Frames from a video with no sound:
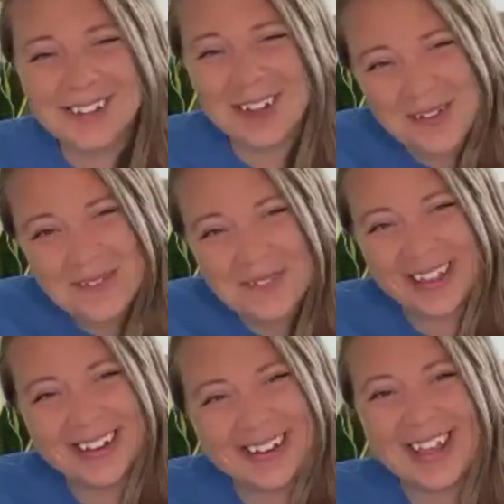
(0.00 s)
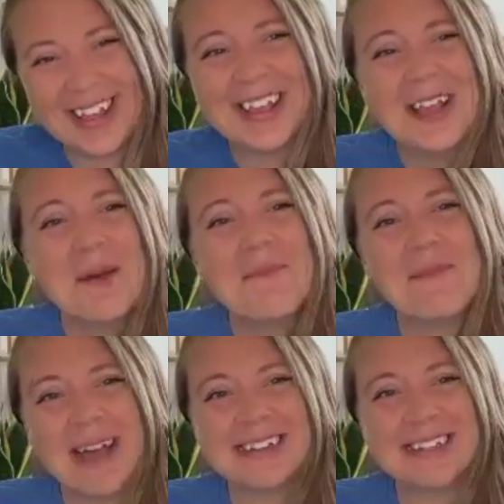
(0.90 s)
COVID, like
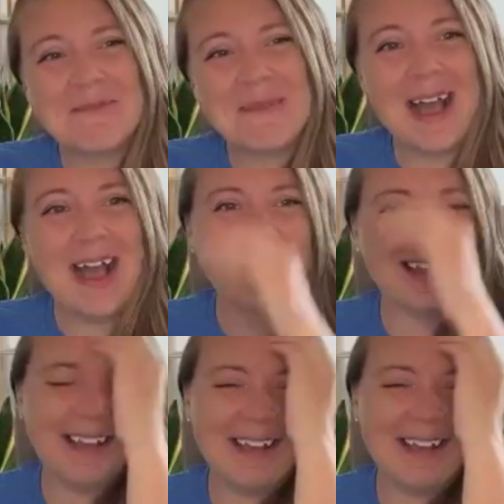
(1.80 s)
back to back.